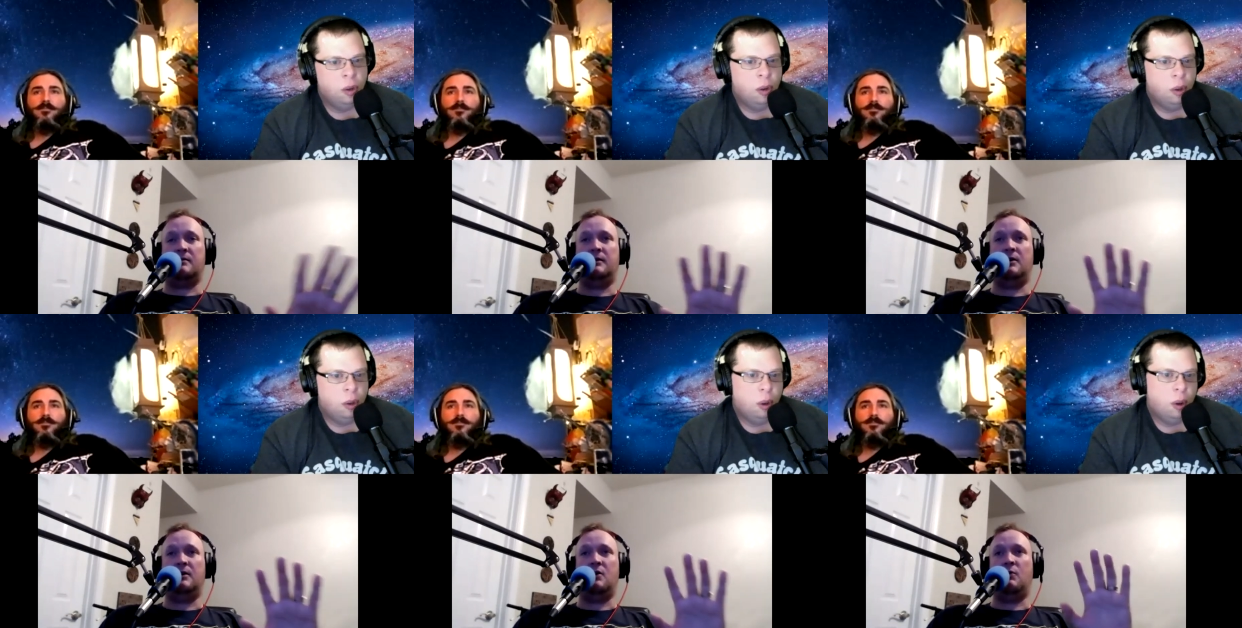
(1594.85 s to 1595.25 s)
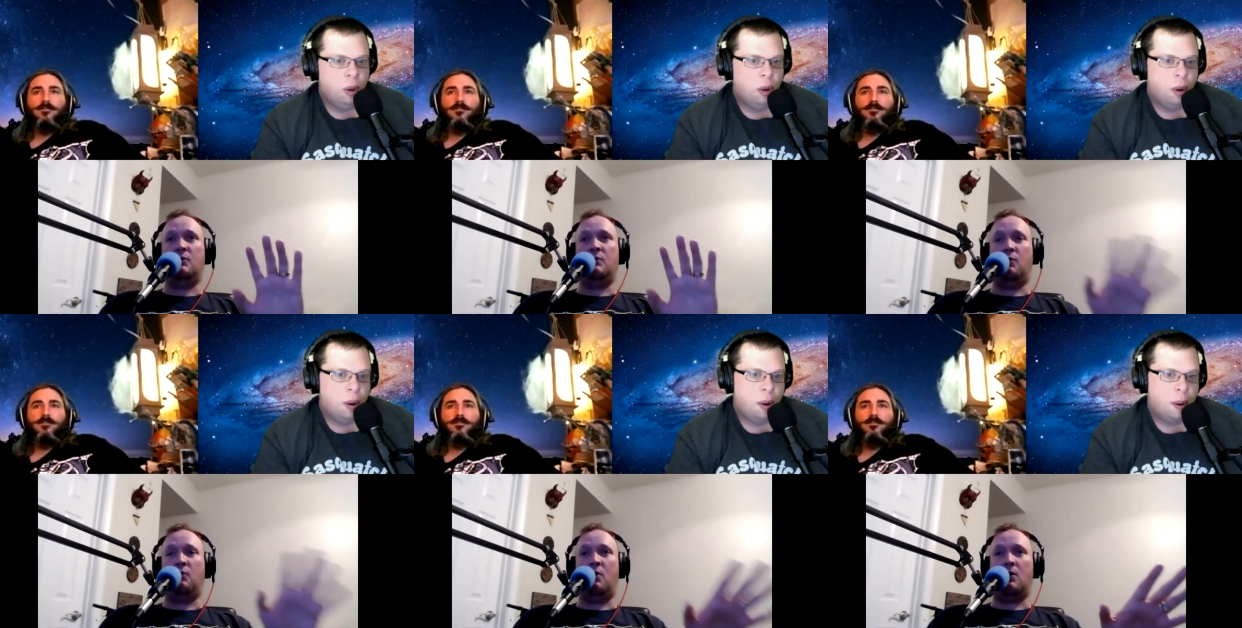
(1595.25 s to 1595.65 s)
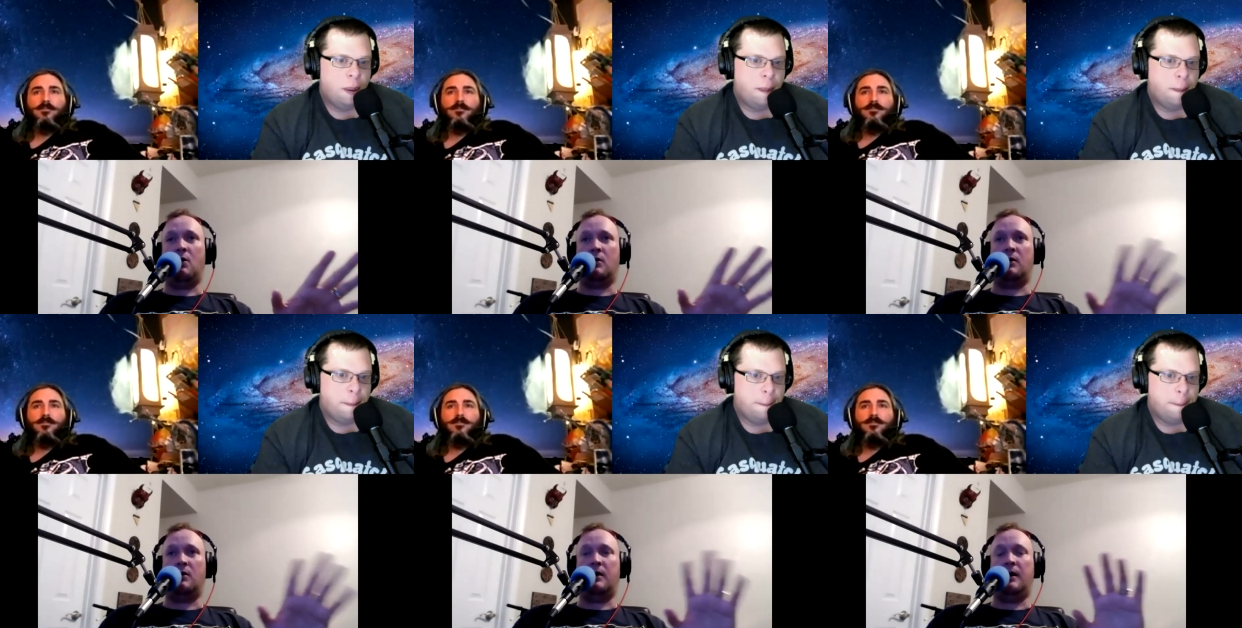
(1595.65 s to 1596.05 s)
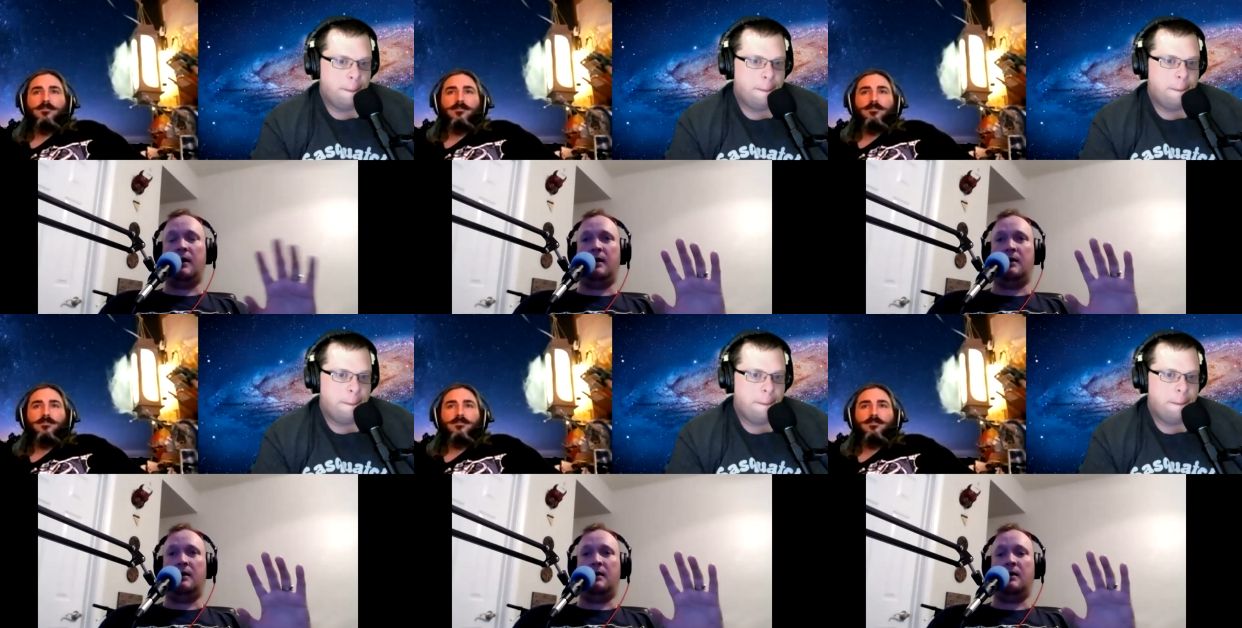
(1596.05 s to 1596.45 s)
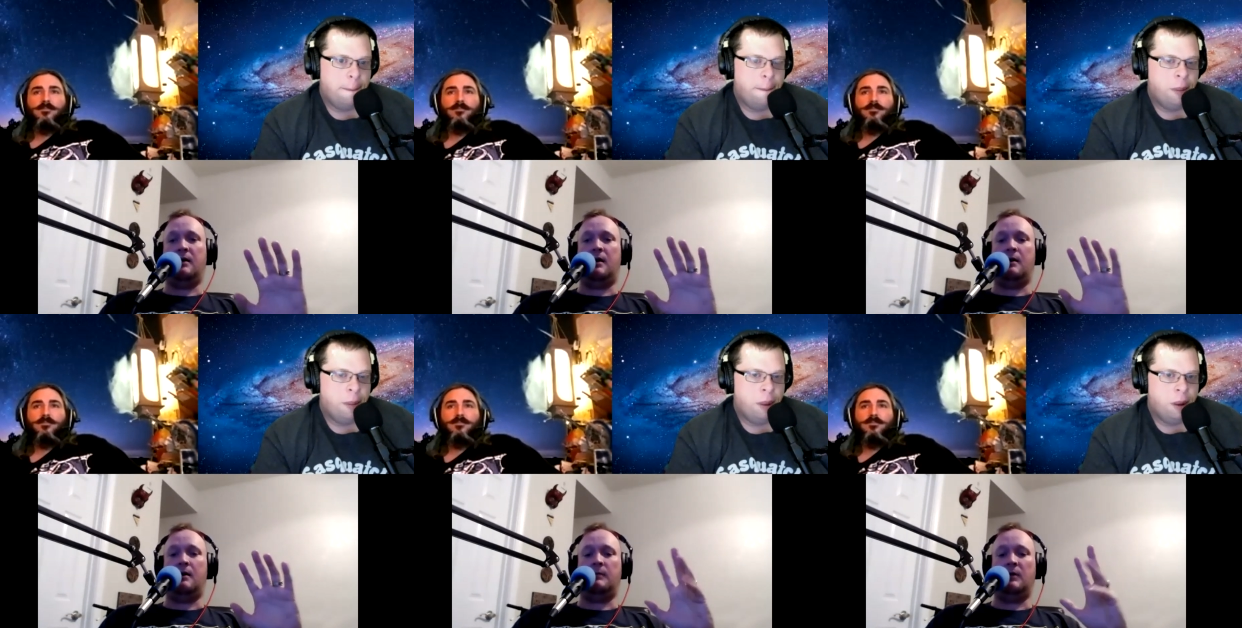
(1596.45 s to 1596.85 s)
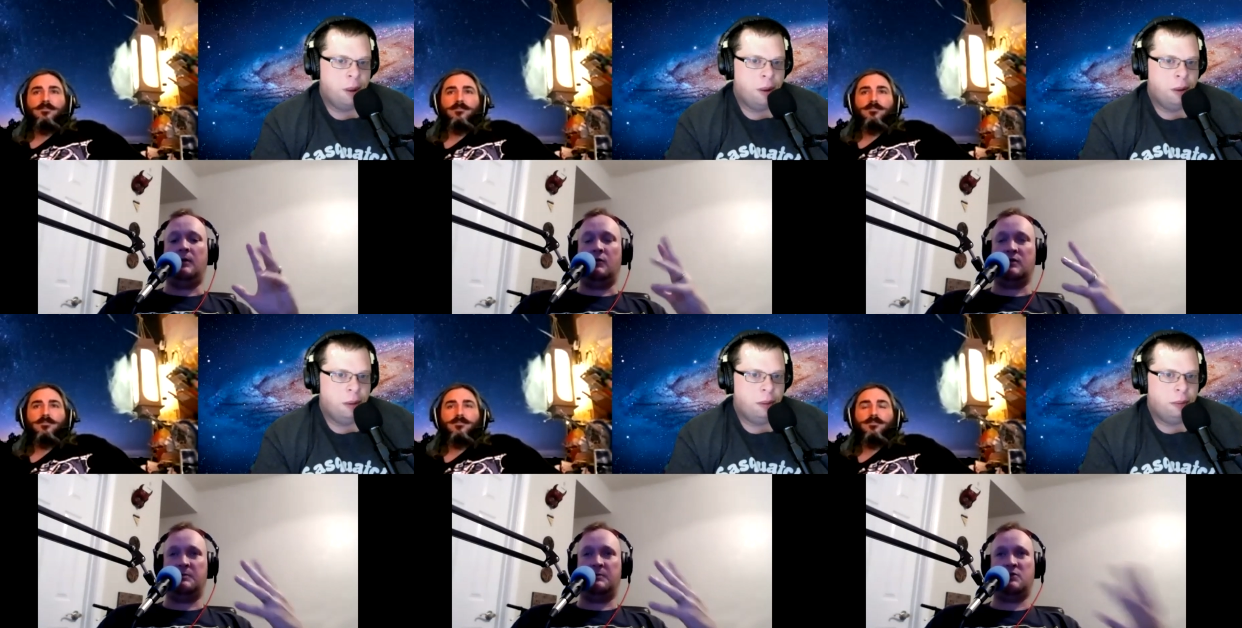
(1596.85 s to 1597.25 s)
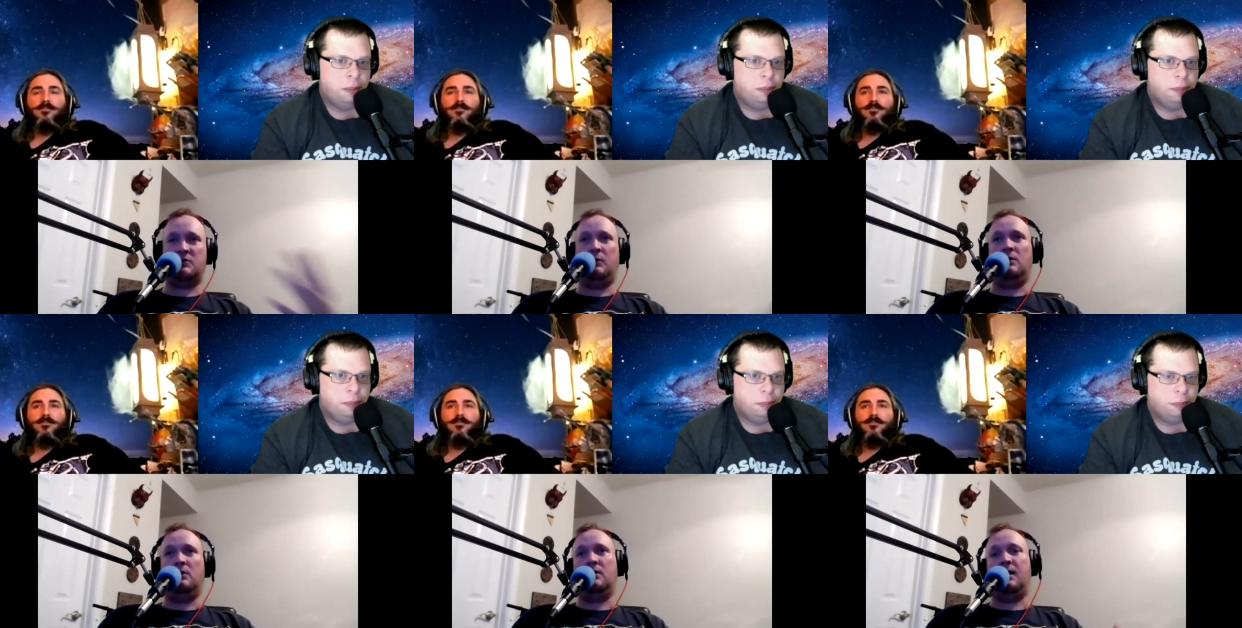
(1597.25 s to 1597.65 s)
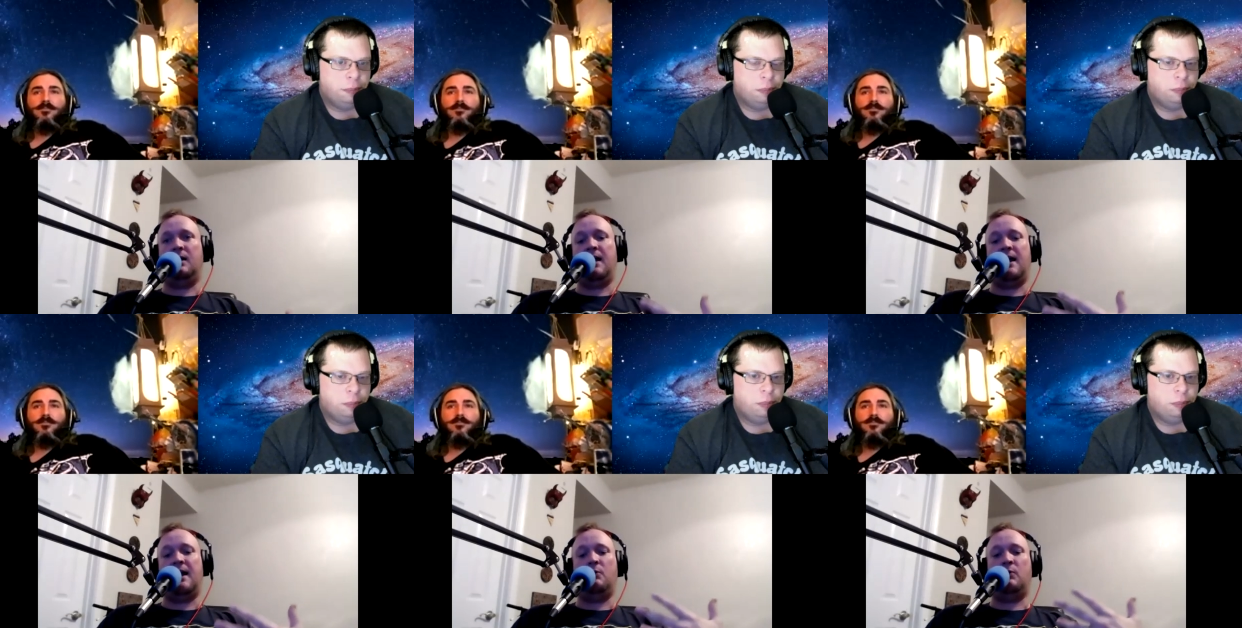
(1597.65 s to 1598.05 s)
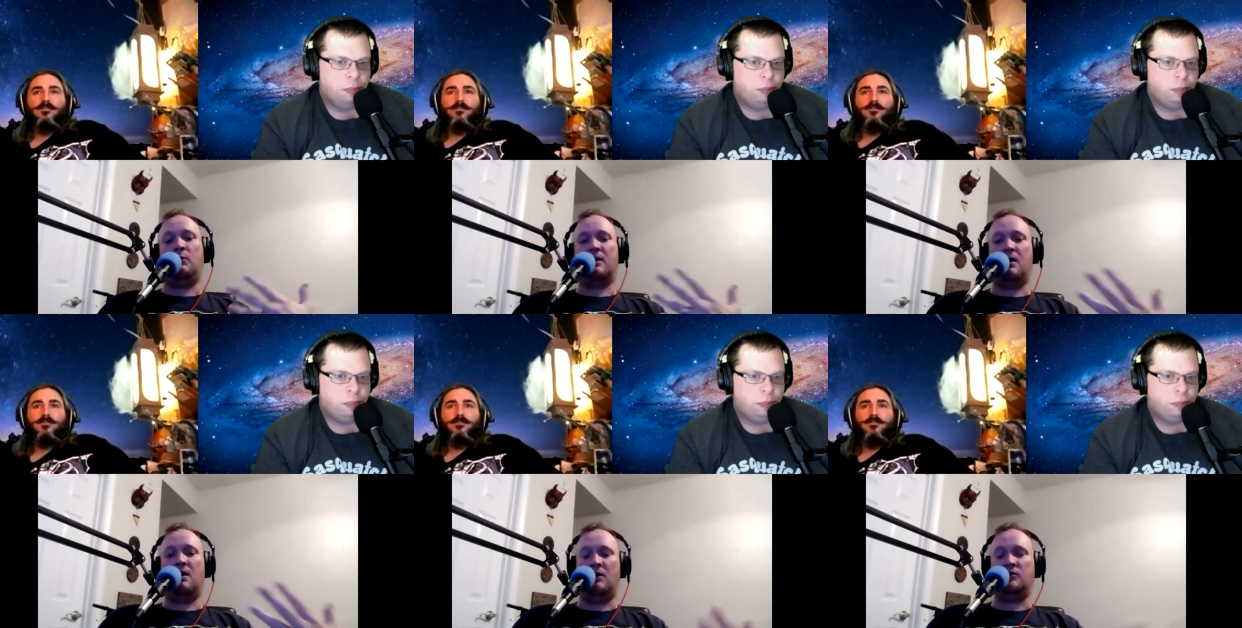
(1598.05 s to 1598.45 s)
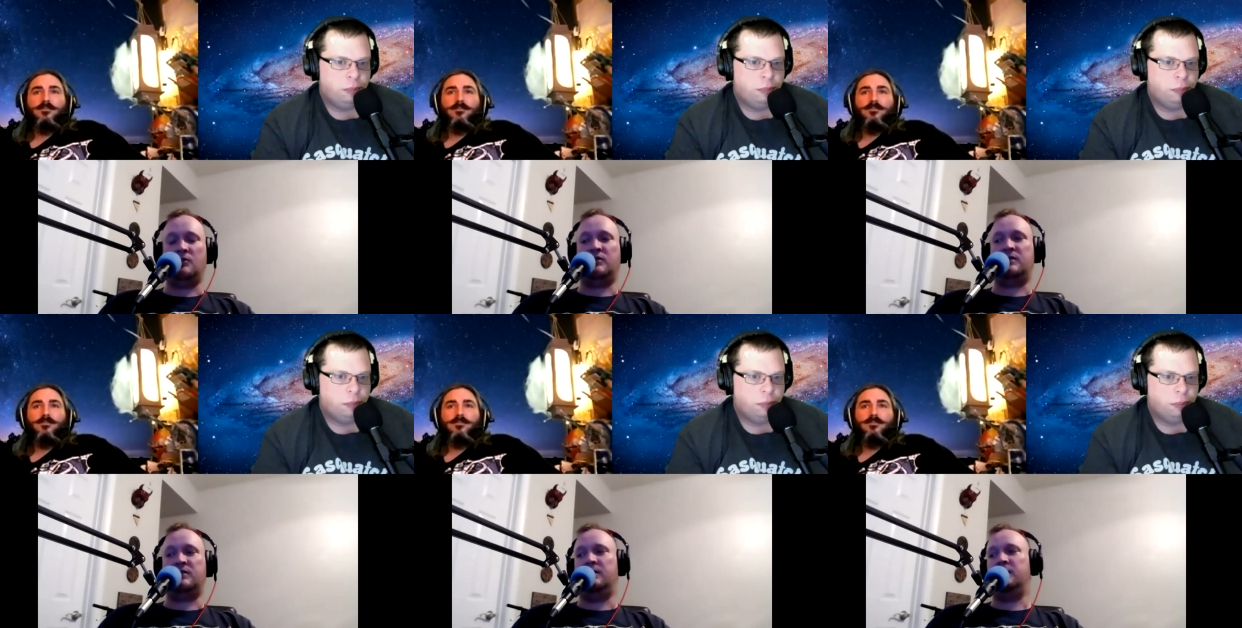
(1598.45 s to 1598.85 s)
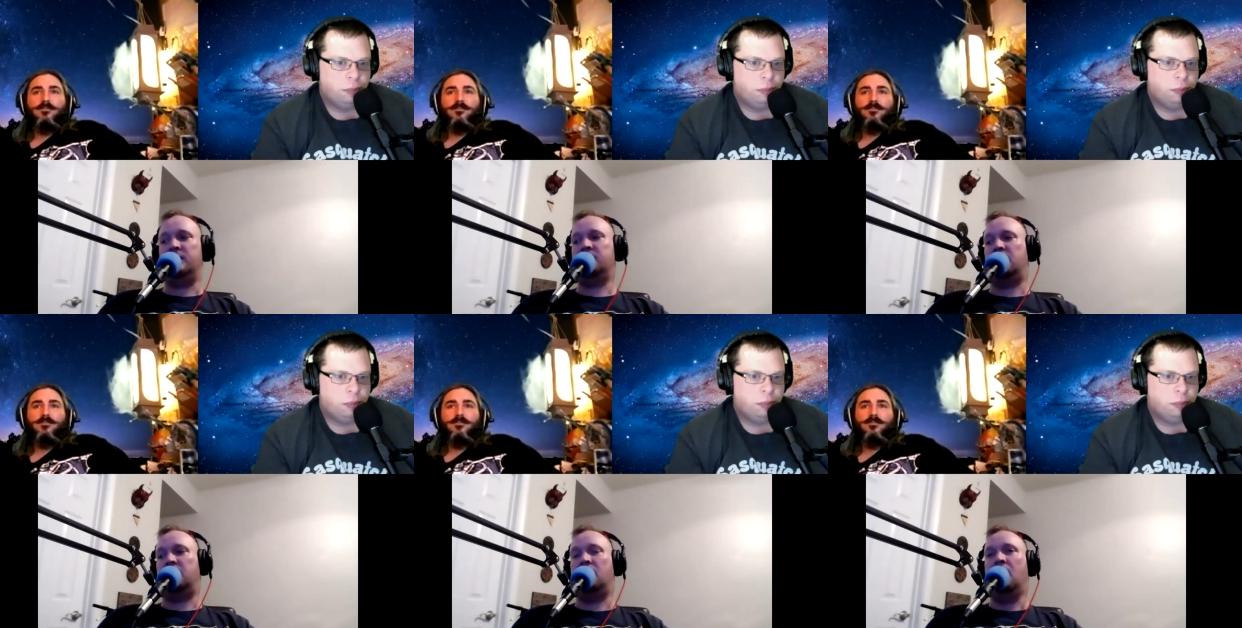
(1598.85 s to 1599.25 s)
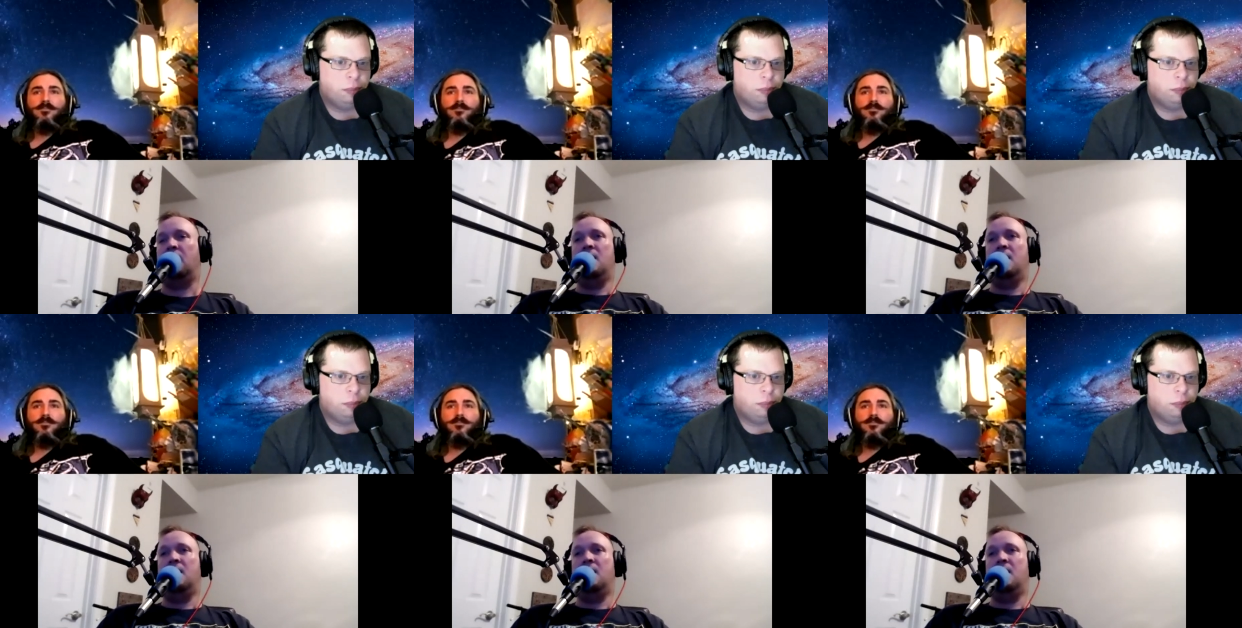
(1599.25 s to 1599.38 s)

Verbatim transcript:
Speaker 1: you know, with water and, um, you know, especially looking at it with consciousness and